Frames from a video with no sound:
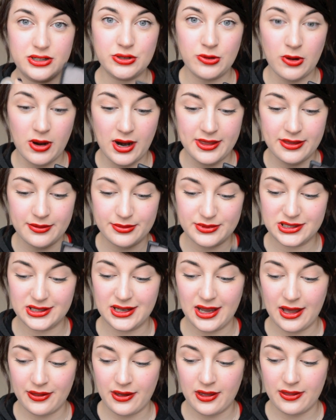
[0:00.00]
try them
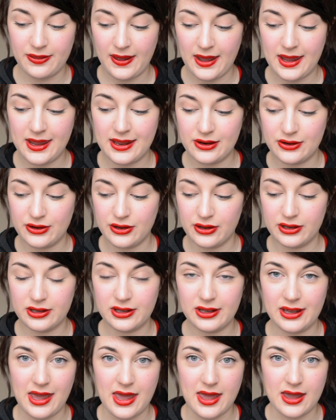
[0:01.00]
together. They look
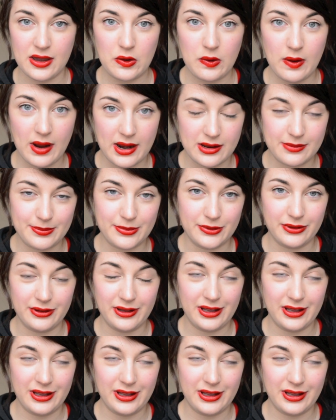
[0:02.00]
incredible.